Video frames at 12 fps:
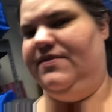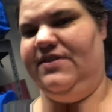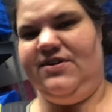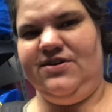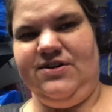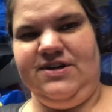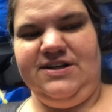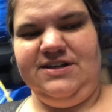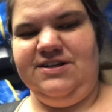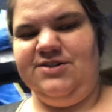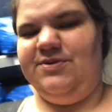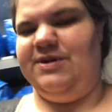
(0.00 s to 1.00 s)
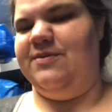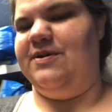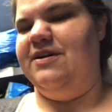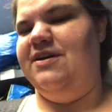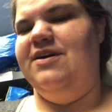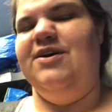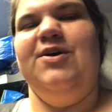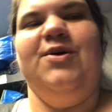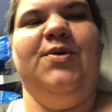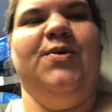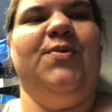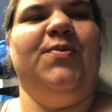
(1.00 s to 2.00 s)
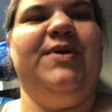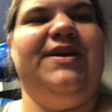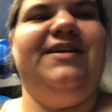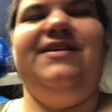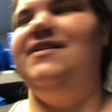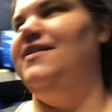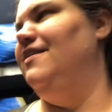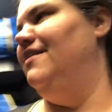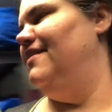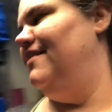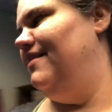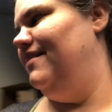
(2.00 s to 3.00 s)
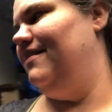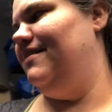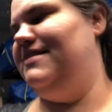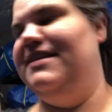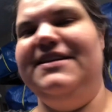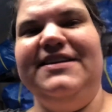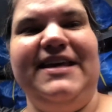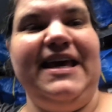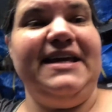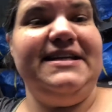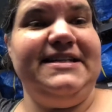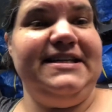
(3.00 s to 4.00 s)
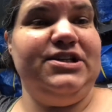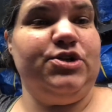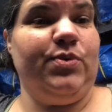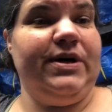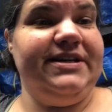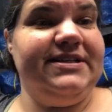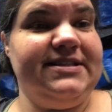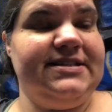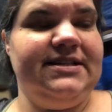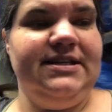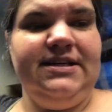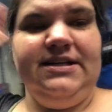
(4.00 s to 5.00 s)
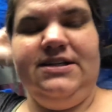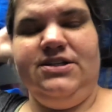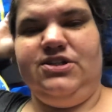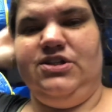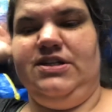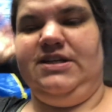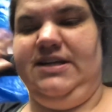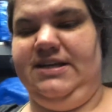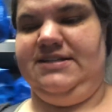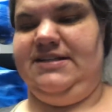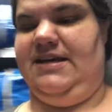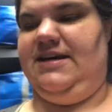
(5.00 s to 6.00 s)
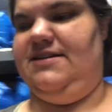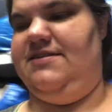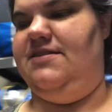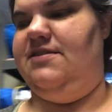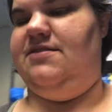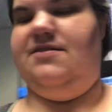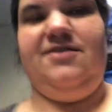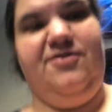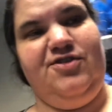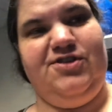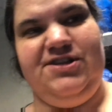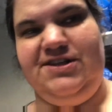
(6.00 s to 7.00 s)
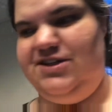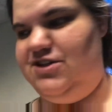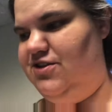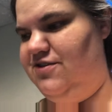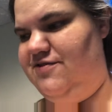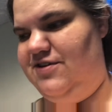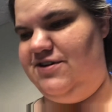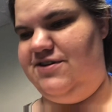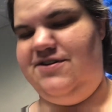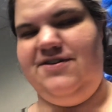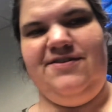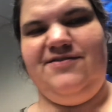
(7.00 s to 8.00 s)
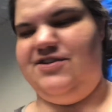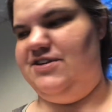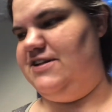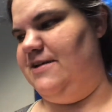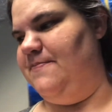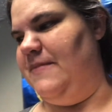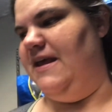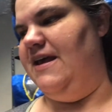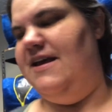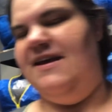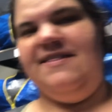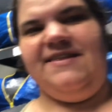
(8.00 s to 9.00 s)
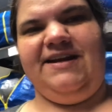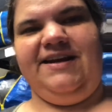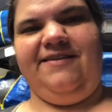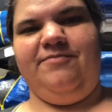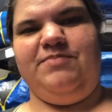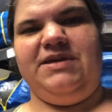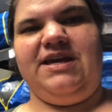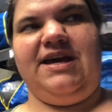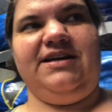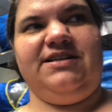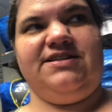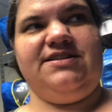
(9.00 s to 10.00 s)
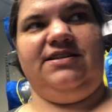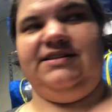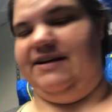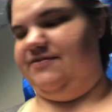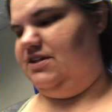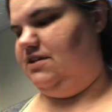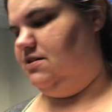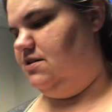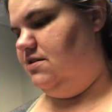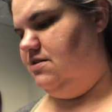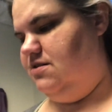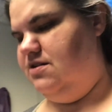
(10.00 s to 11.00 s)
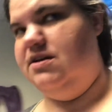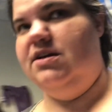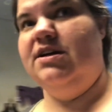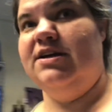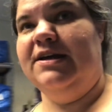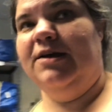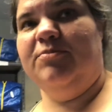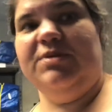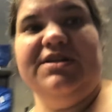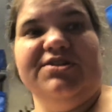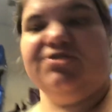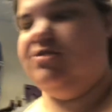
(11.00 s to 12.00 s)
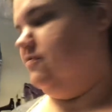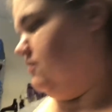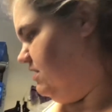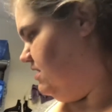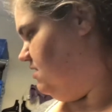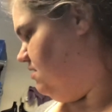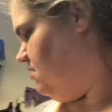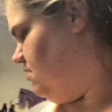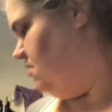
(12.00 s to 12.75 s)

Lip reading: RKD21. We did KD twice, so then I had to add the first initial of her first name. Then I have BX11. B's are over here.